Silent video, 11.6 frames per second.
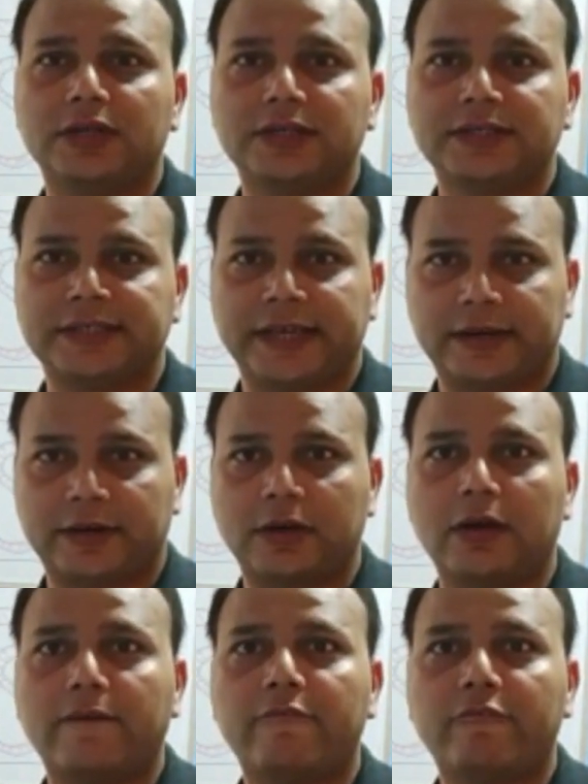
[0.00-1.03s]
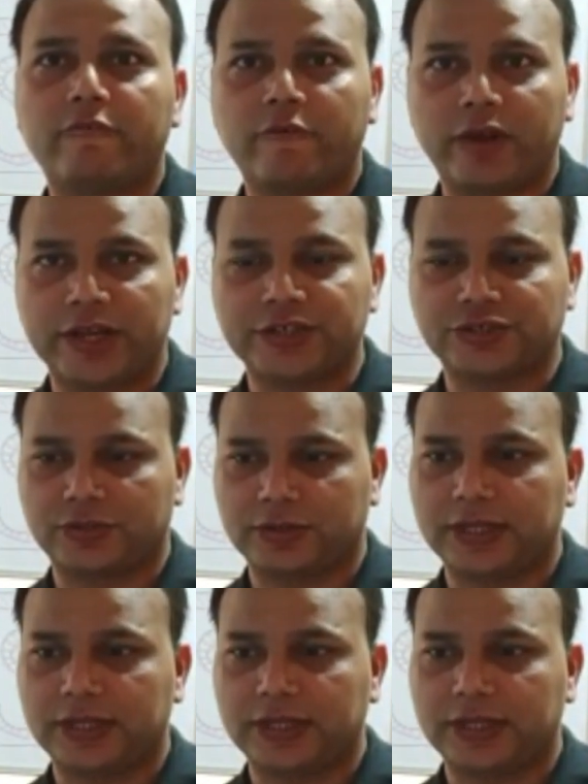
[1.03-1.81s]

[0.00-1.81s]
sacral flexion.